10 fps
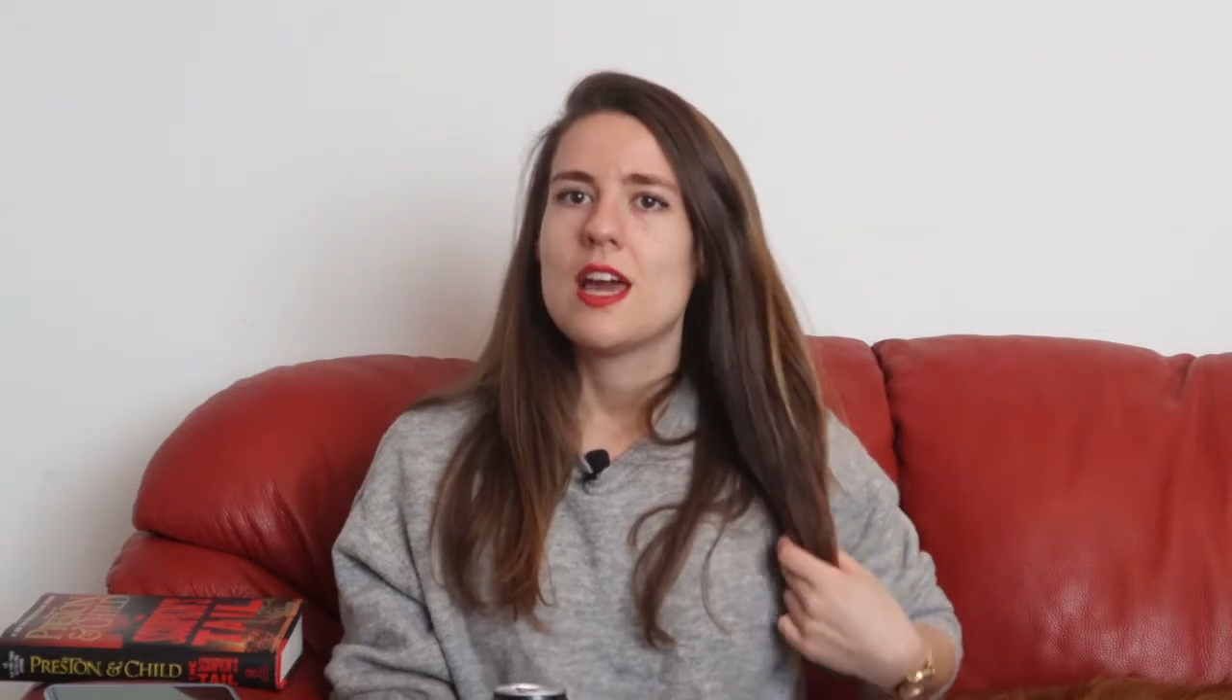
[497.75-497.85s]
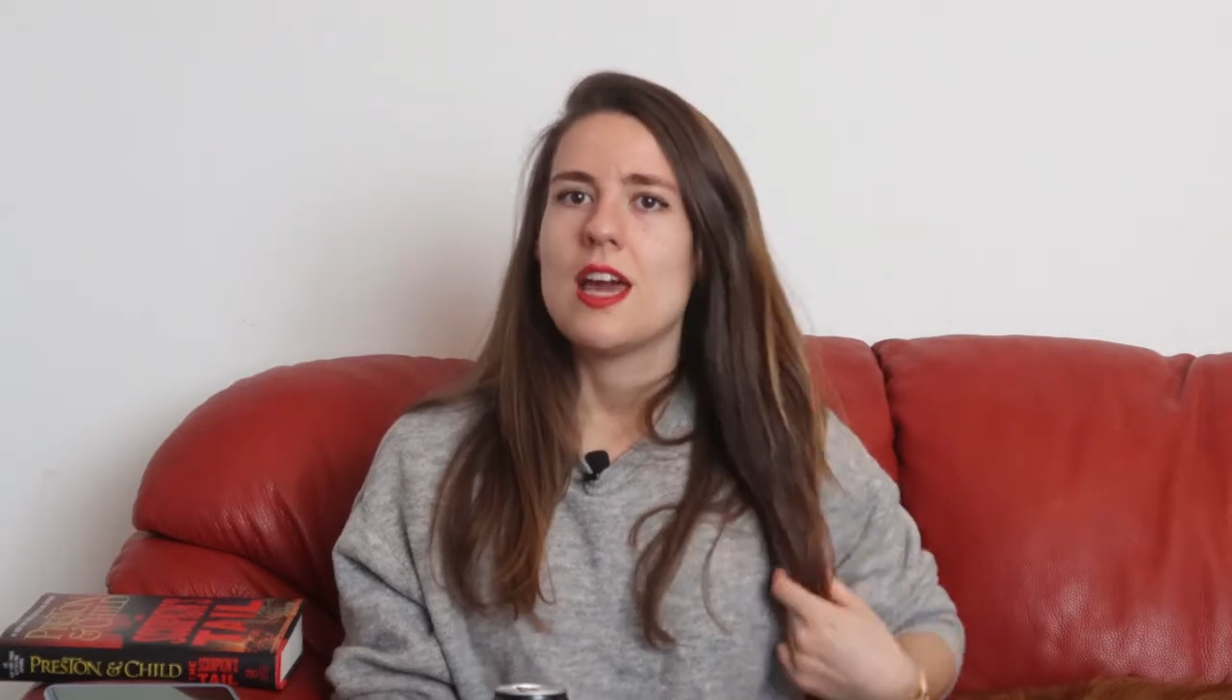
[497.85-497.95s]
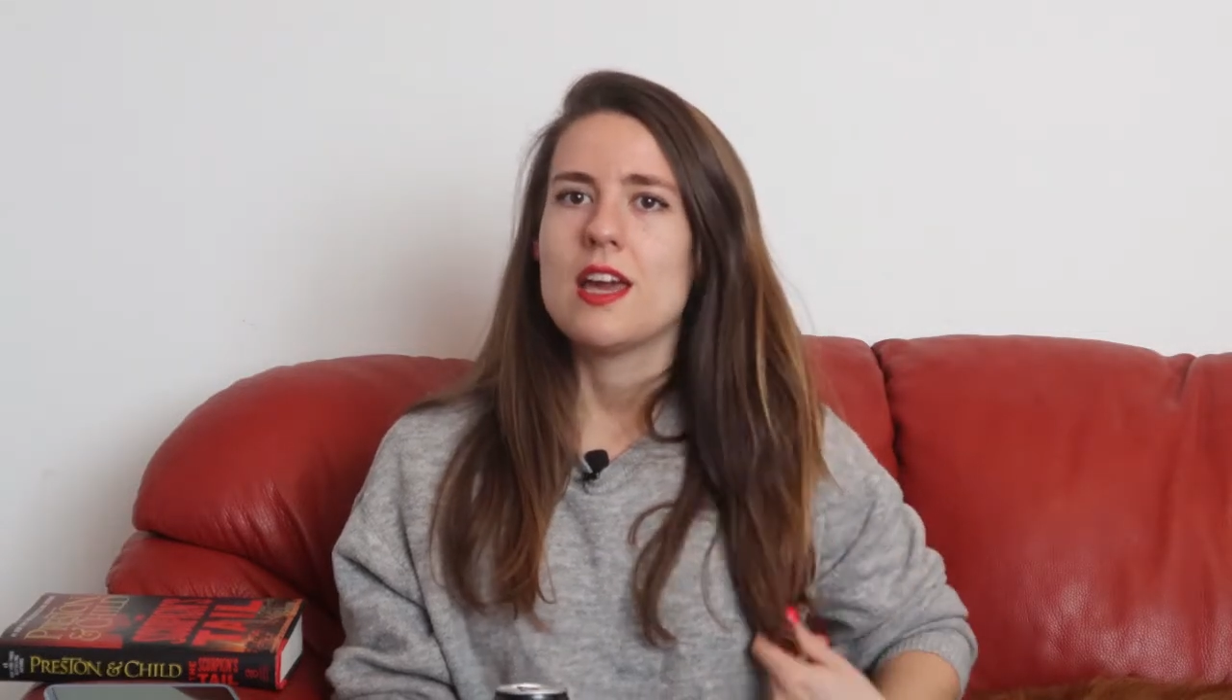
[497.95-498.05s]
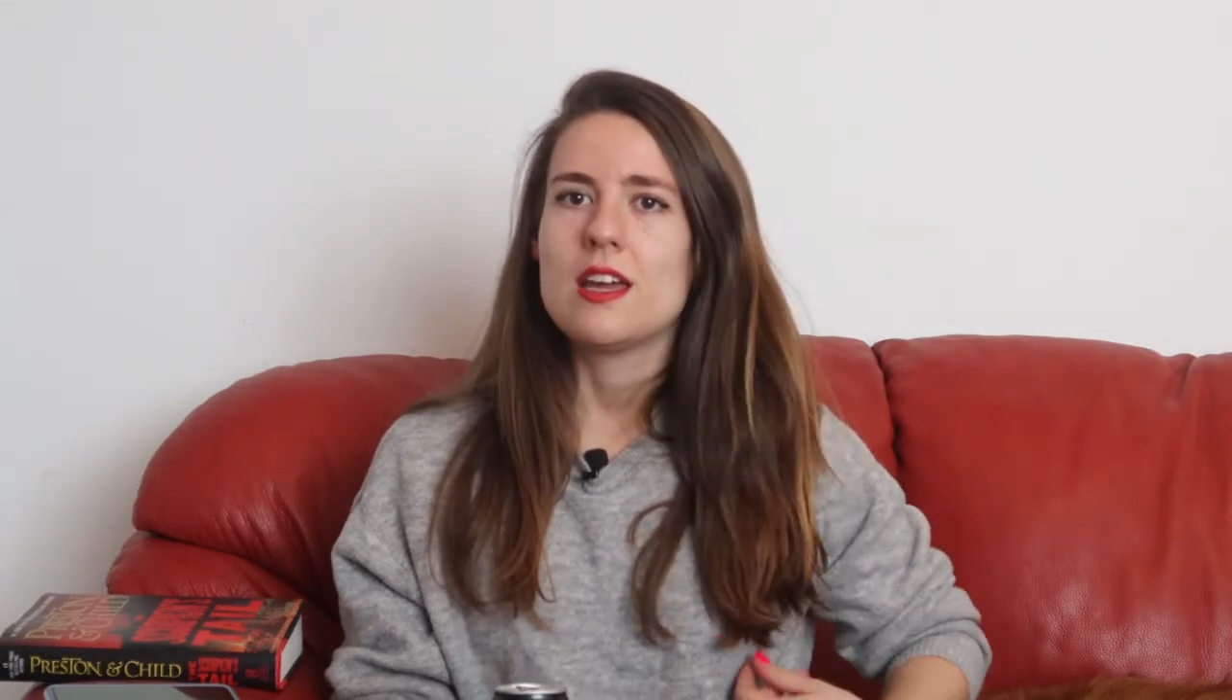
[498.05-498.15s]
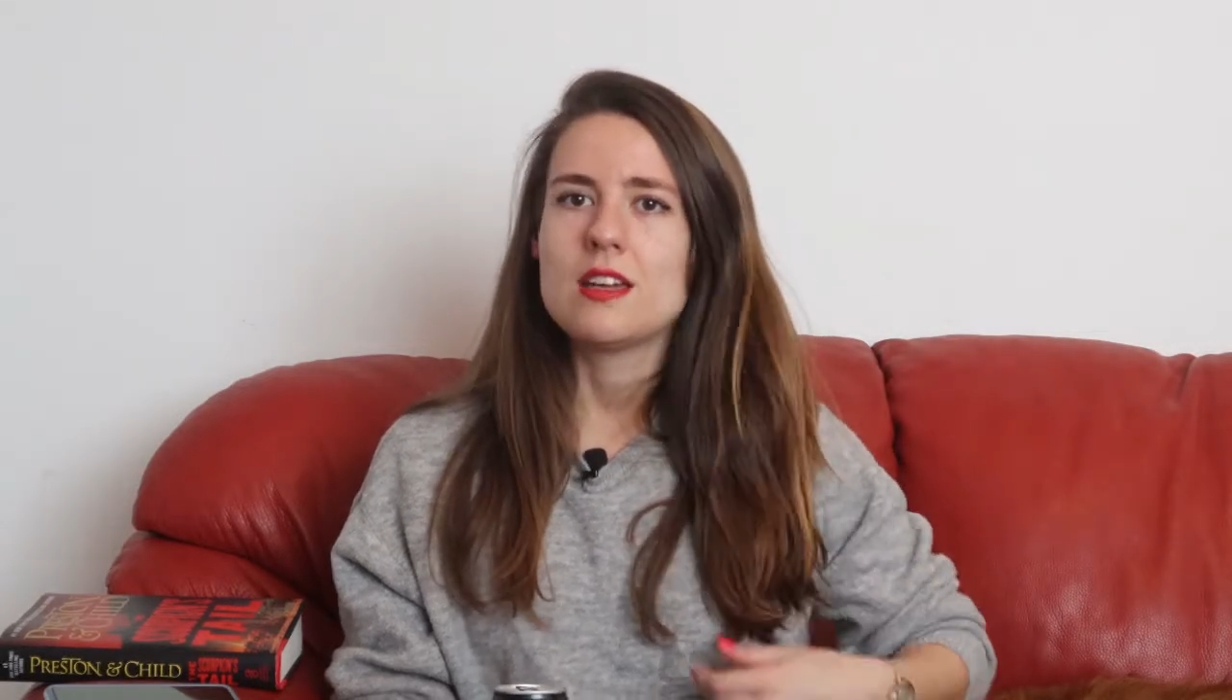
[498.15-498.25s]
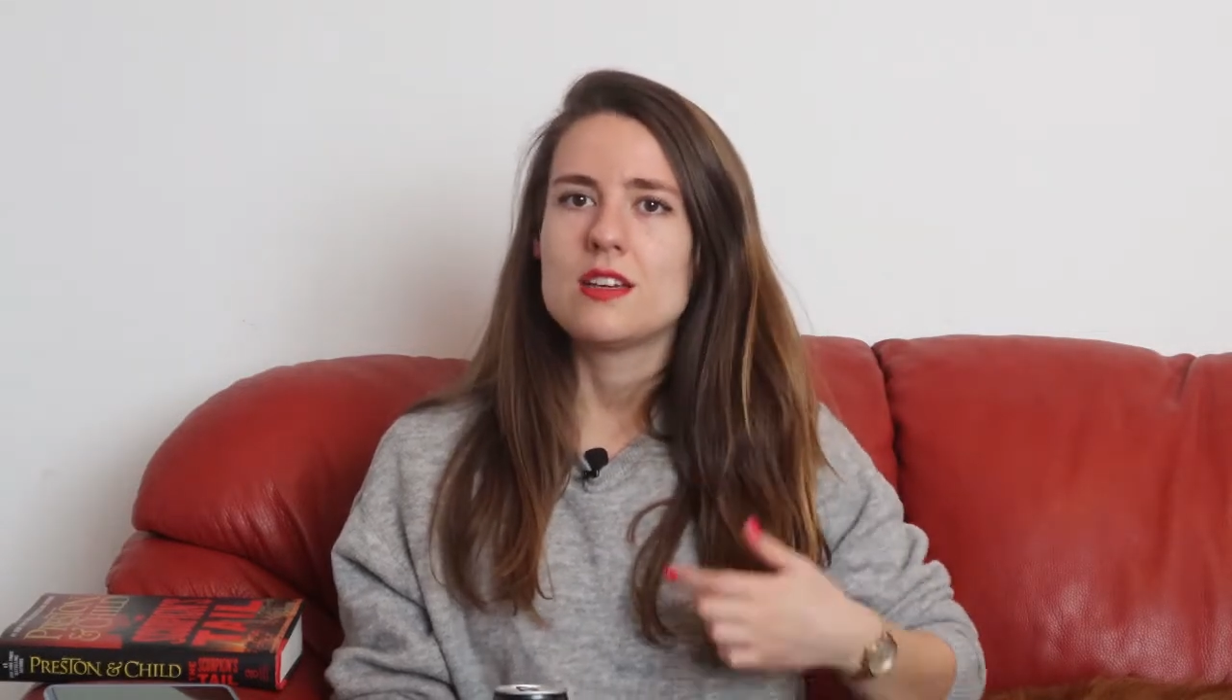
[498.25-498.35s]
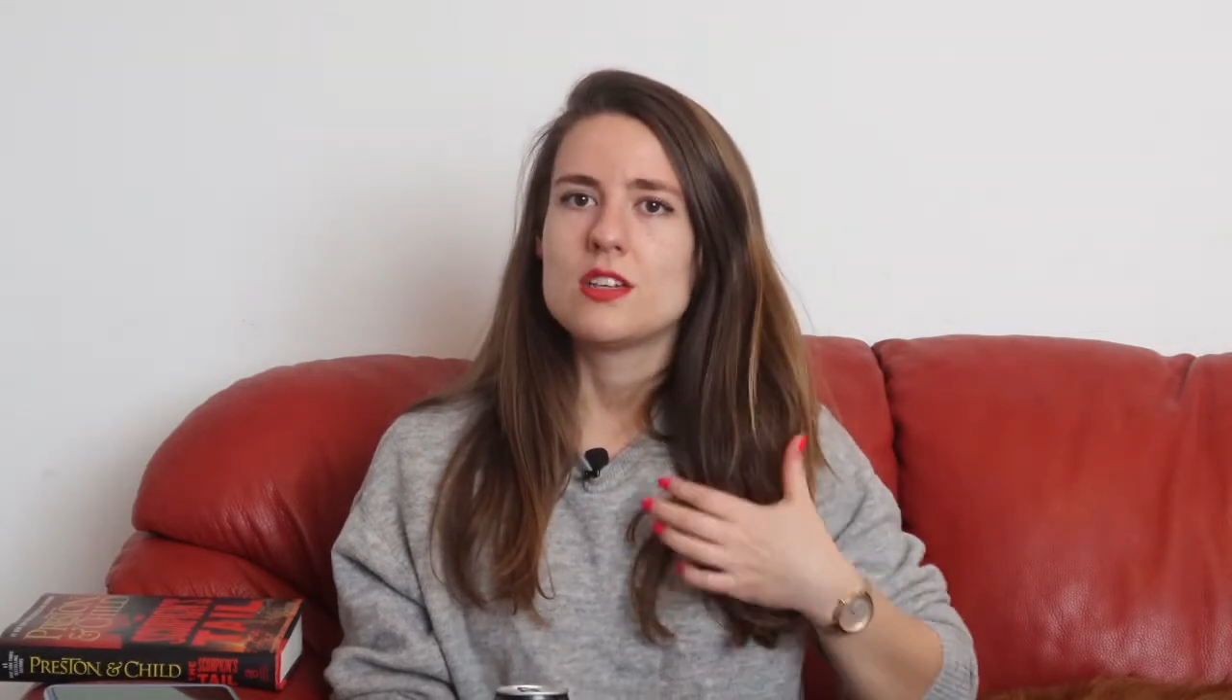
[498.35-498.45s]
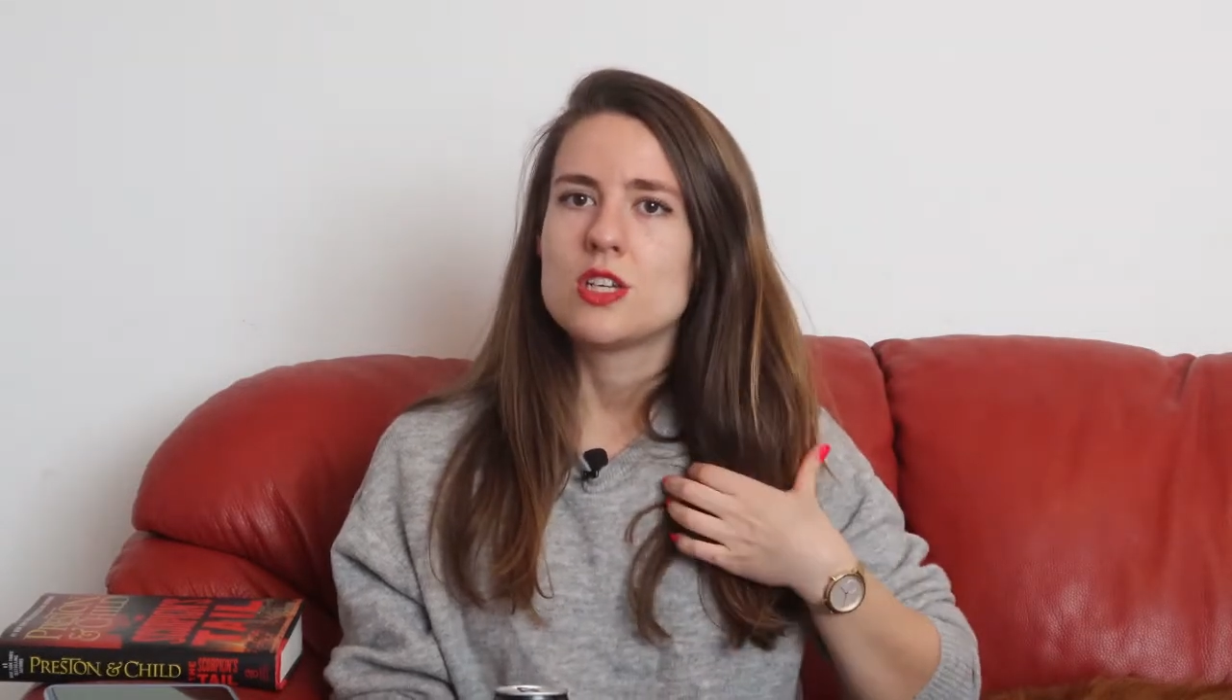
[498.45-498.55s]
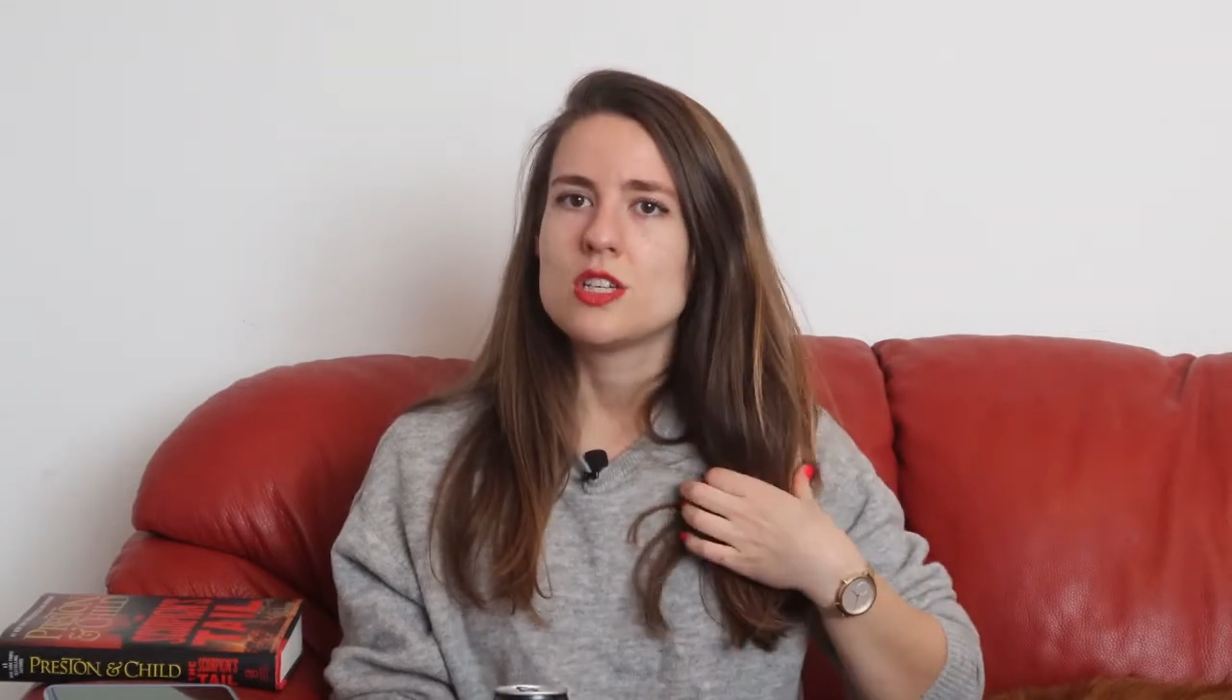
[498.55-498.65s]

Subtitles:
and